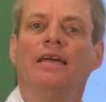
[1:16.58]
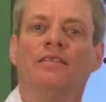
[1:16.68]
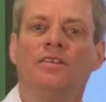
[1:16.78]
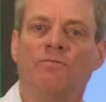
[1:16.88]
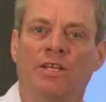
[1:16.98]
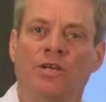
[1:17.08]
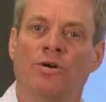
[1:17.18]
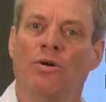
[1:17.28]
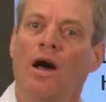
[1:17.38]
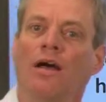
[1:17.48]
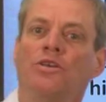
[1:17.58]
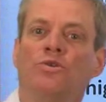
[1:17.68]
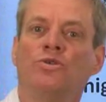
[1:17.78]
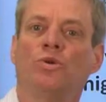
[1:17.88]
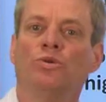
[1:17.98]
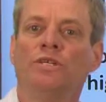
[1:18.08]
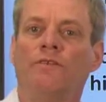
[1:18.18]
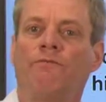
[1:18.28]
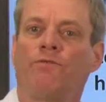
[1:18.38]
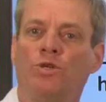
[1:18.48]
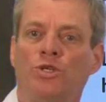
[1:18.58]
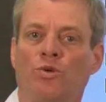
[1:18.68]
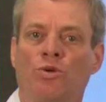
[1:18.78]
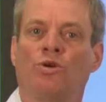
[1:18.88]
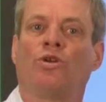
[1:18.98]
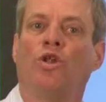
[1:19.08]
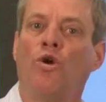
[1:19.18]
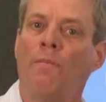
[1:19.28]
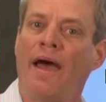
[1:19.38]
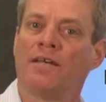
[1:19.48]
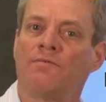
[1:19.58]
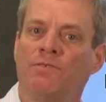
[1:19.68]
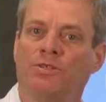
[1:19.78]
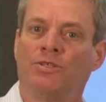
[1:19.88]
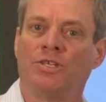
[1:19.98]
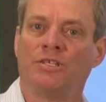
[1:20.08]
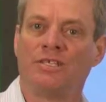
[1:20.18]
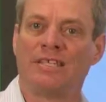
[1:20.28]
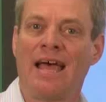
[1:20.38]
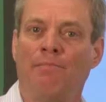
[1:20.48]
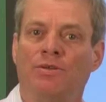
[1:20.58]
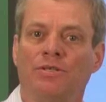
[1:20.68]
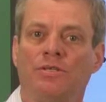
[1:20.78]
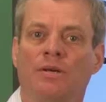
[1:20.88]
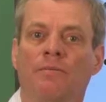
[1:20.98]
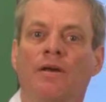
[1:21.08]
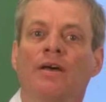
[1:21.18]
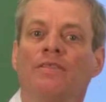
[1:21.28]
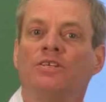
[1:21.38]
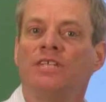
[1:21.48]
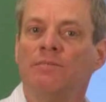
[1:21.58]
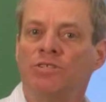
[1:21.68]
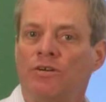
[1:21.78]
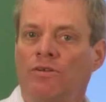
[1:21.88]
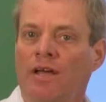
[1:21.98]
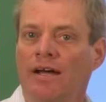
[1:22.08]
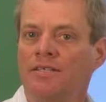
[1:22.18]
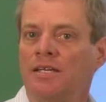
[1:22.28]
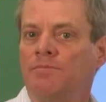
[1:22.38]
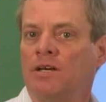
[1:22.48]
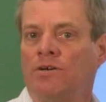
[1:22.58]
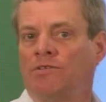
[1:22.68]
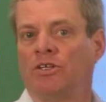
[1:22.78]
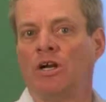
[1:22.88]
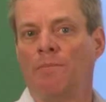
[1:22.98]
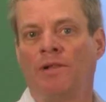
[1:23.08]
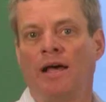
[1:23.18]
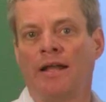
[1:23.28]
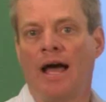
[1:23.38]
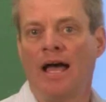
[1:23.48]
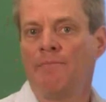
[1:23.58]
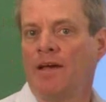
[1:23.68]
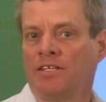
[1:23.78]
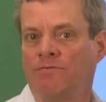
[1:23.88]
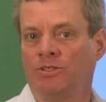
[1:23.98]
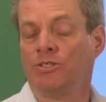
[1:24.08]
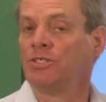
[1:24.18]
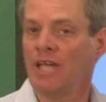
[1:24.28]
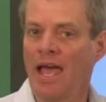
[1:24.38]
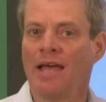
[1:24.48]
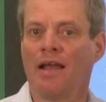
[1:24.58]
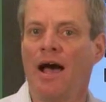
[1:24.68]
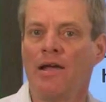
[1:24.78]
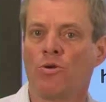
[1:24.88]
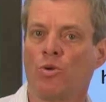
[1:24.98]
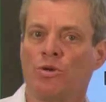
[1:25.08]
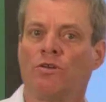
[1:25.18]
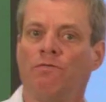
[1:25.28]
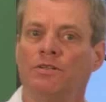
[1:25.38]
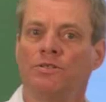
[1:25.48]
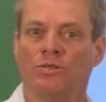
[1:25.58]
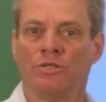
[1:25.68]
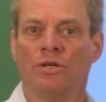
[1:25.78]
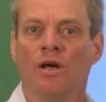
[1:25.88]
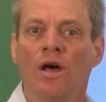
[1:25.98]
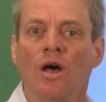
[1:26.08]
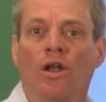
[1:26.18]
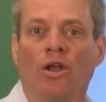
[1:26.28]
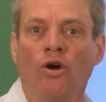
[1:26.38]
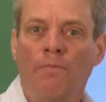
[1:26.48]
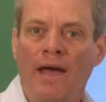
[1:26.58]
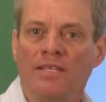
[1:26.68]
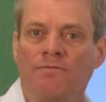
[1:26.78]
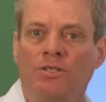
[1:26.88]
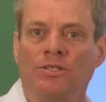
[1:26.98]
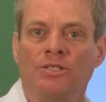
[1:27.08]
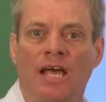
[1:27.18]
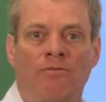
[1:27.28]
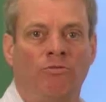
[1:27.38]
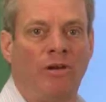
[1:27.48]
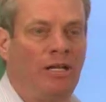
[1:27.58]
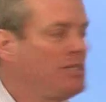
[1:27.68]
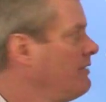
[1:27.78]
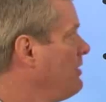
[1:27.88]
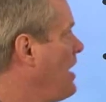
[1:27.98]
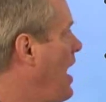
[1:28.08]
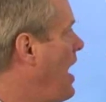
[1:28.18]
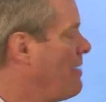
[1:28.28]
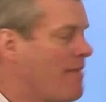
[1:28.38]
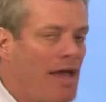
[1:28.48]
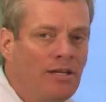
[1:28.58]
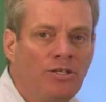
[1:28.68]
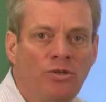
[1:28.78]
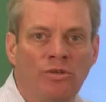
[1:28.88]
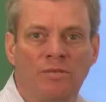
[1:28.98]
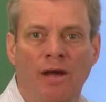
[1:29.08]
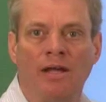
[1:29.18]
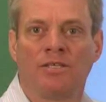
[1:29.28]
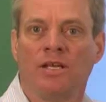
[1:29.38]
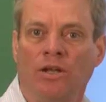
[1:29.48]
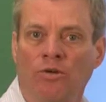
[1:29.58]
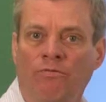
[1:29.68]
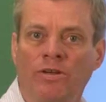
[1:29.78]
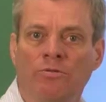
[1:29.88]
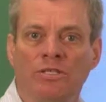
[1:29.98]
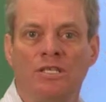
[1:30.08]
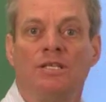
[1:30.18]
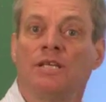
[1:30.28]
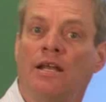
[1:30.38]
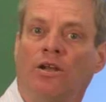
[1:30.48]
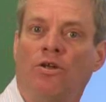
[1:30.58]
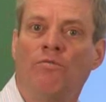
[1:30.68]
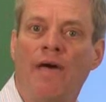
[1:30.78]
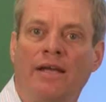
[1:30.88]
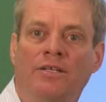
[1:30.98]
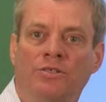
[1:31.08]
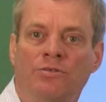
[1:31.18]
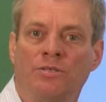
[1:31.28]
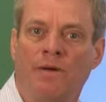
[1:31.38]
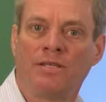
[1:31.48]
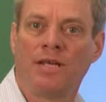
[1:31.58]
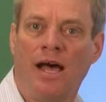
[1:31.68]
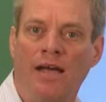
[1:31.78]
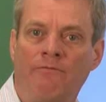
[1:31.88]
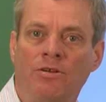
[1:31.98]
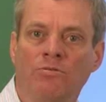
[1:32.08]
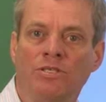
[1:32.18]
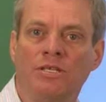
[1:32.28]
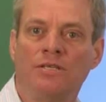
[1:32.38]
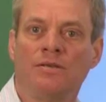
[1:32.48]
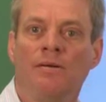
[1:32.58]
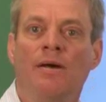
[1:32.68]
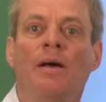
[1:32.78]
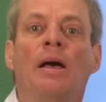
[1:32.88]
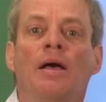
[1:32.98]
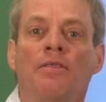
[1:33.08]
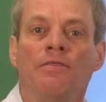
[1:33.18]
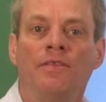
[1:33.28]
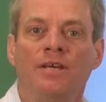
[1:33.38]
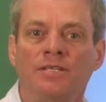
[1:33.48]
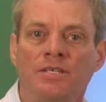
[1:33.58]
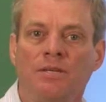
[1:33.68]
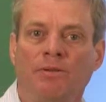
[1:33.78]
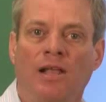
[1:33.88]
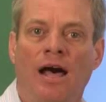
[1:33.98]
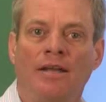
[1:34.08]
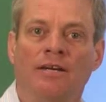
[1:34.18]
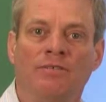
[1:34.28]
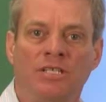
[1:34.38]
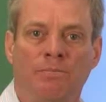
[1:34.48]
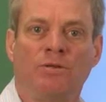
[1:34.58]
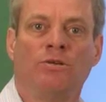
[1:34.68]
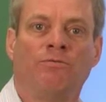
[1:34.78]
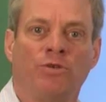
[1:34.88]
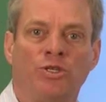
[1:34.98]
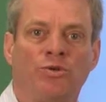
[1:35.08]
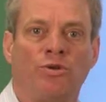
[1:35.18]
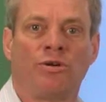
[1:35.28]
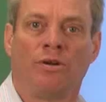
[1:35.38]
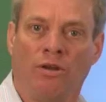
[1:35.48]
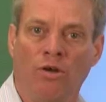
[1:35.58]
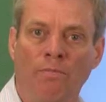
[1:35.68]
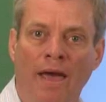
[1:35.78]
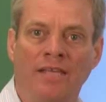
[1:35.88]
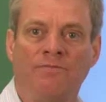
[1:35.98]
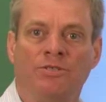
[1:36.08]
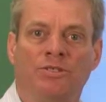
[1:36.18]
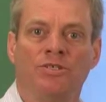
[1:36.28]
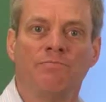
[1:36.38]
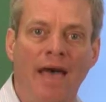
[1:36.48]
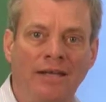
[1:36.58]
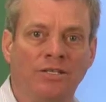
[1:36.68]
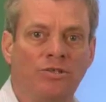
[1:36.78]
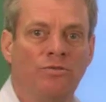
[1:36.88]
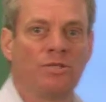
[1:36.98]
In this video, I'll use only first-order low-pass filters as examples. The same general concepts, however, apply to high-pass filters and higher-order filters. Low-pass filters have a relatively high magnitude response at low frequencies and a low magnitude response at high frequencies. This is a plot of a typical first-order low-pass filter's magnitude